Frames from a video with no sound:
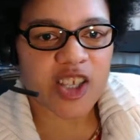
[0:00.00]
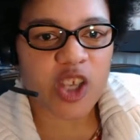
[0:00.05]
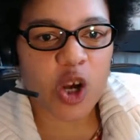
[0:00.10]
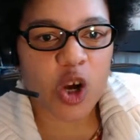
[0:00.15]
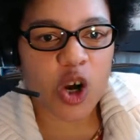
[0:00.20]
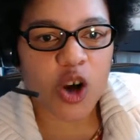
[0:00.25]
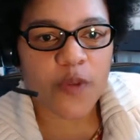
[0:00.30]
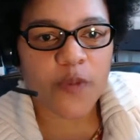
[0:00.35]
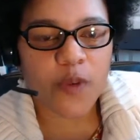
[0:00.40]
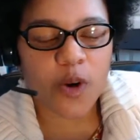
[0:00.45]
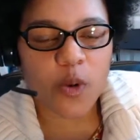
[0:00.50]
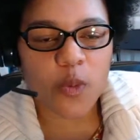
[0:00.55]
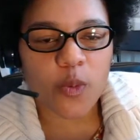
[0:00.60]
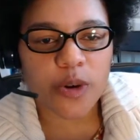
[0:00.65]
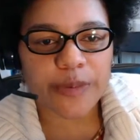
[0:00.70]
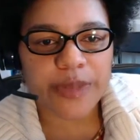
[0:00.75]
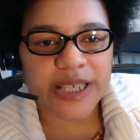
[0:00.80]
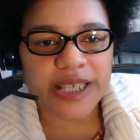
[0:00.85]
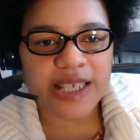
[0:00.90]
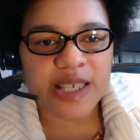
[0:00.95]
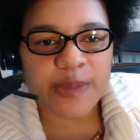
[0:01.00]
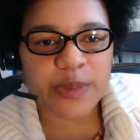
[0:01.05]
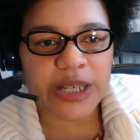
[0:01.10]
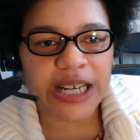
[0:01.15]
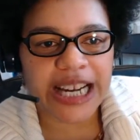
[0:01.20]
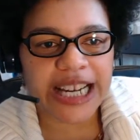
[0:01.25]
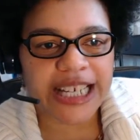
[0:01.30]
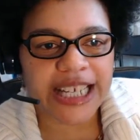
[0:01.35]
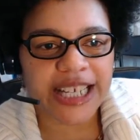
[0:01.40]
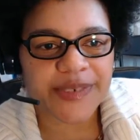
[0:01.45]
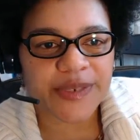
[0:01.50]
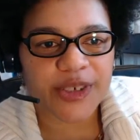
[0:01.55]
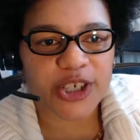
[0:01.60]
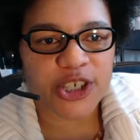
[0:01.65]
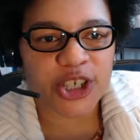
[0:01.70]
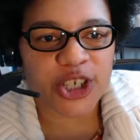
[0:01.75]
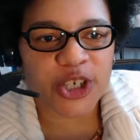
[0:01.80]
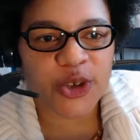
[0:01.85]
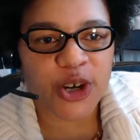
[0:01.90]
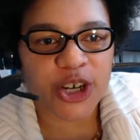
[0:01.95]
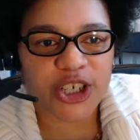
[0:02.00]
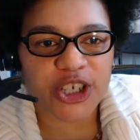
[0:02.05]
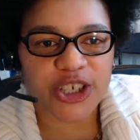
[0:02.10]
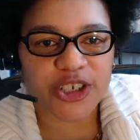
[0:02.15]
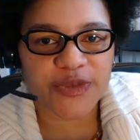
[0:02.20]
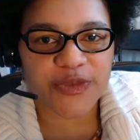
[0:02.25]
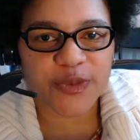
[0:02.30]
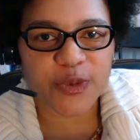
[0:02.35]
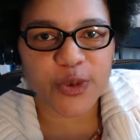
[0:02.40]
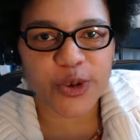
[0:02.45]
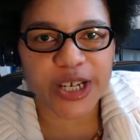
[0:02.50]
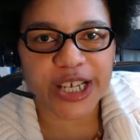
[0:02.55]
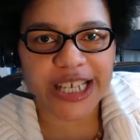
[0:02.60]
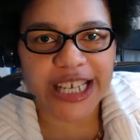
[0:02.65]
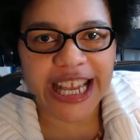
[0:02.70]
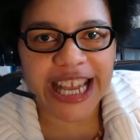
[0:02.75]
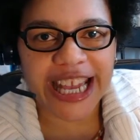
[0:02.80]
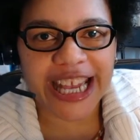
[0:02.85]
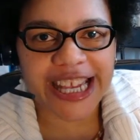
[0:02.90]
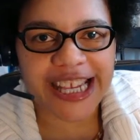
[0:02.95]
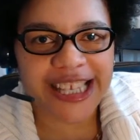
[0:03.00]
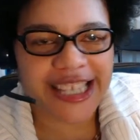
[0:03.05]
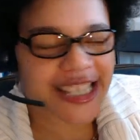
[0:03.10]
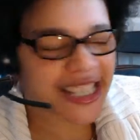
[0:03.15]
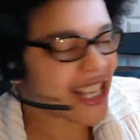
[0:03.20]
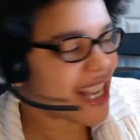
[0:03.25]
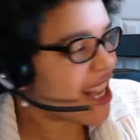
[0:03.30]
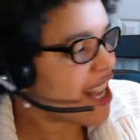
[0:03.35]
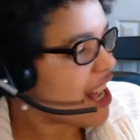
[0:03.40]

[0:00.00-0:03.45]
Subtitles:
So if a woman is pregnant for 240 days,